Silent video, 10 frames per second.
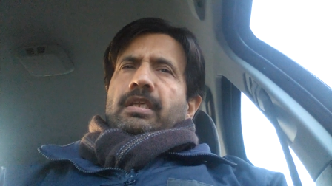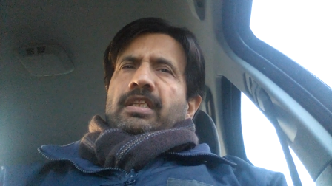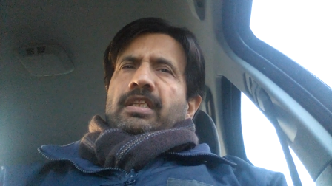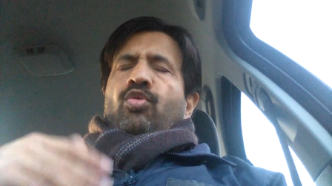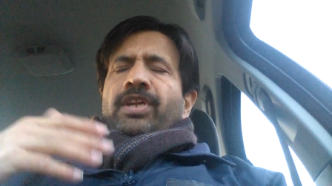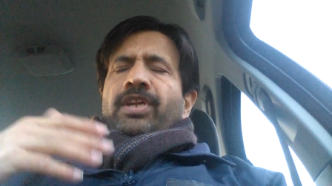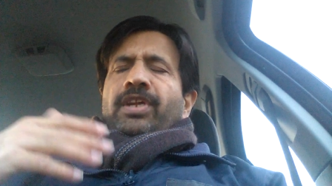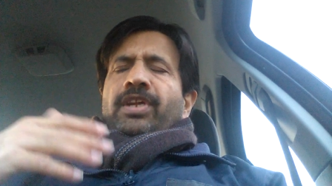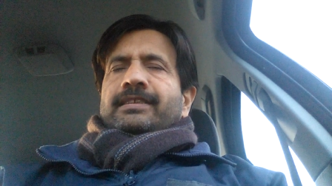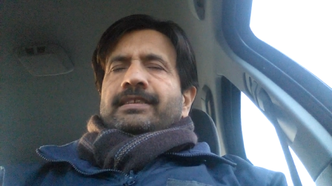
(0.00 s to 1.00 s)
the chronic
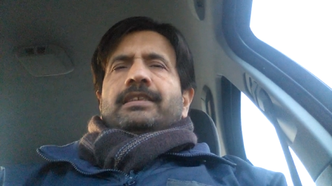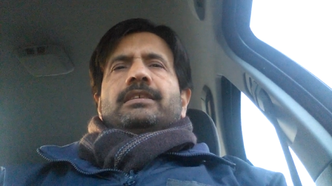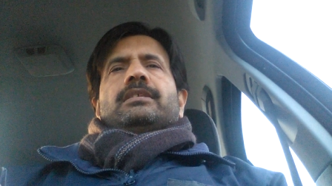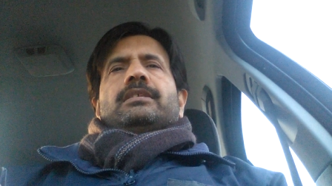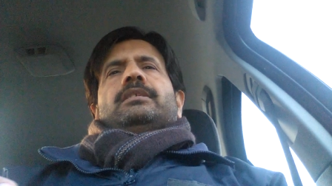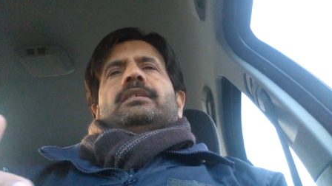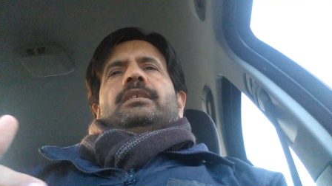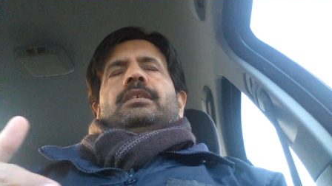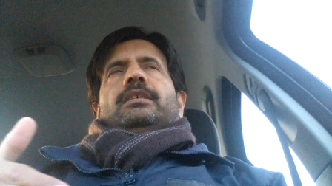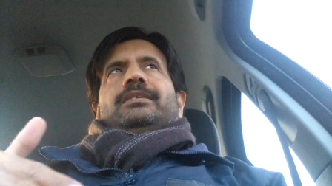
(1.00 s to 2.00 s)
illnesses
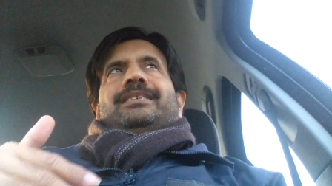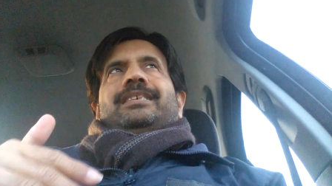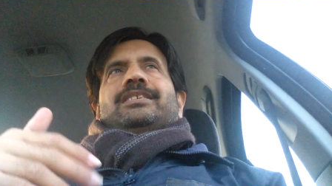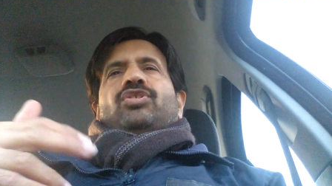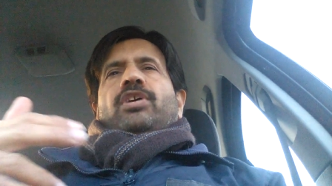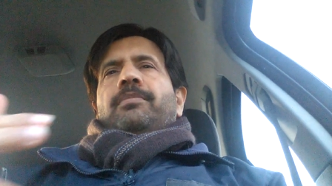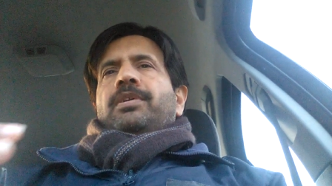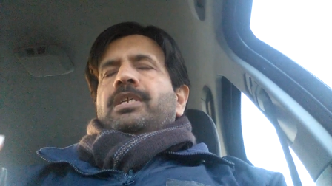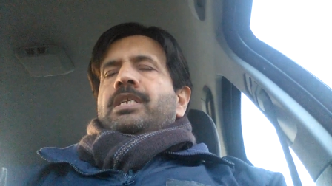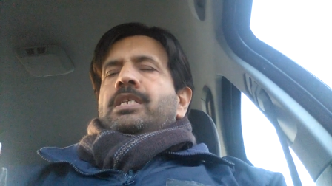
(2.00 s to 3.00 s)
such as
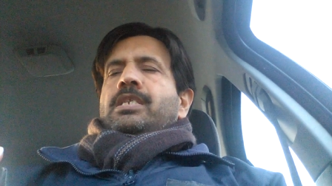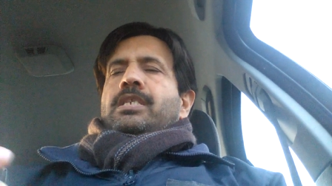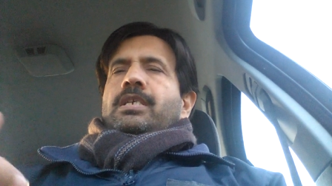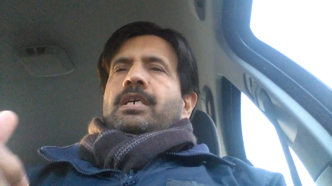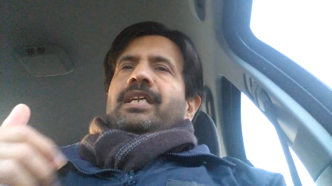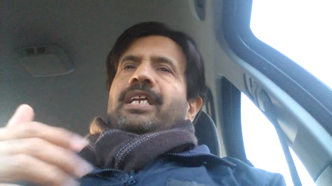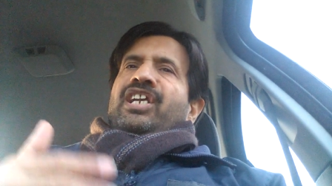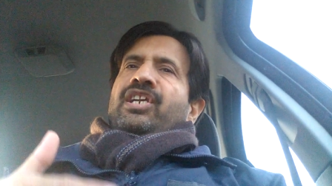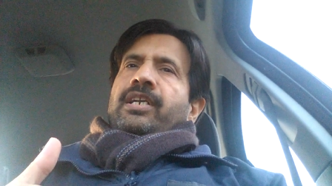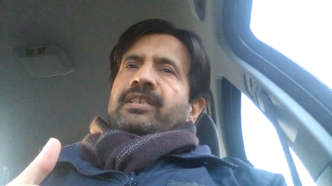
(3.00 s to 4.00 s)
diabetes or the
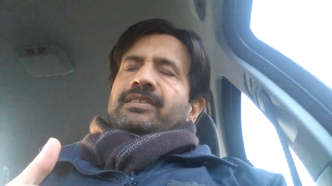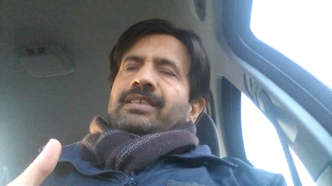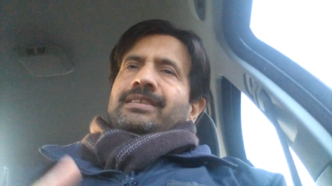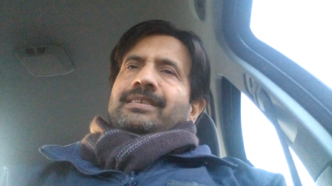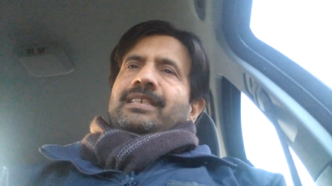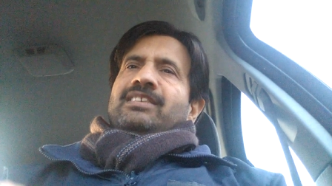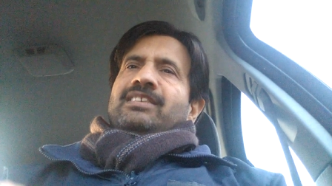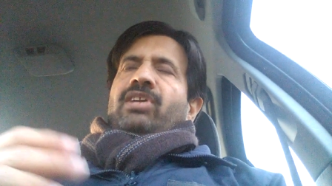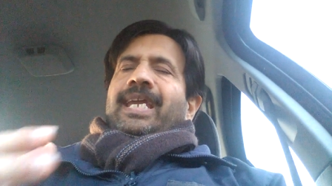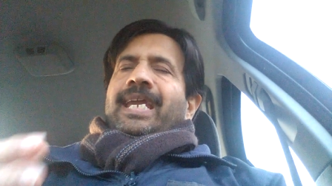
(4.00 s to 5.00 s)
kidney diseases or
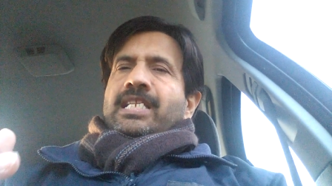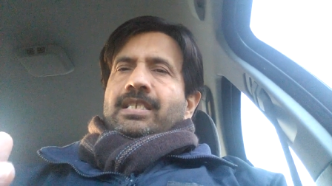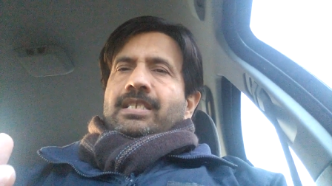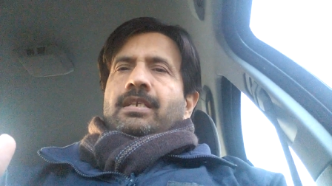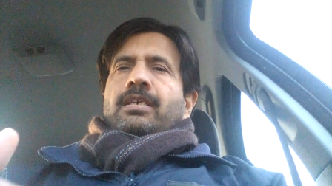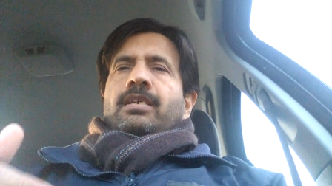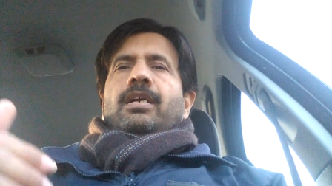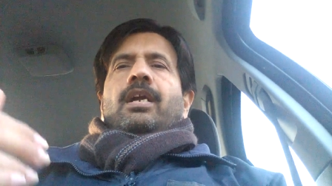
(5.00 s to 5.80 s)
the cancer